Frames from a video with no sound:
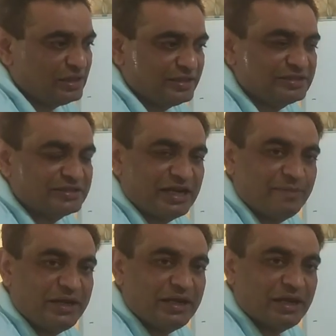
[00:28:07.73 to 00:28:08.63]
This
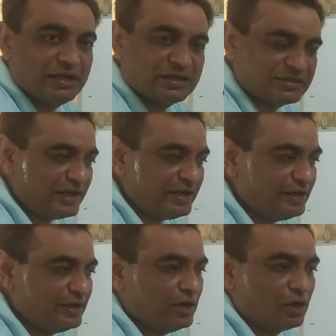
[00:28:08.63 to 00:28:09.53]
can be
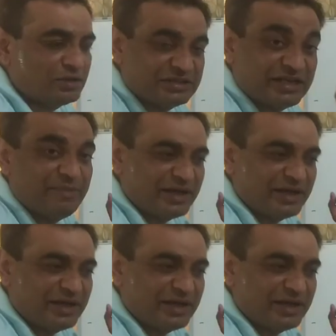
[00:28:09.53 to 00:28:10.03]
understood, or this can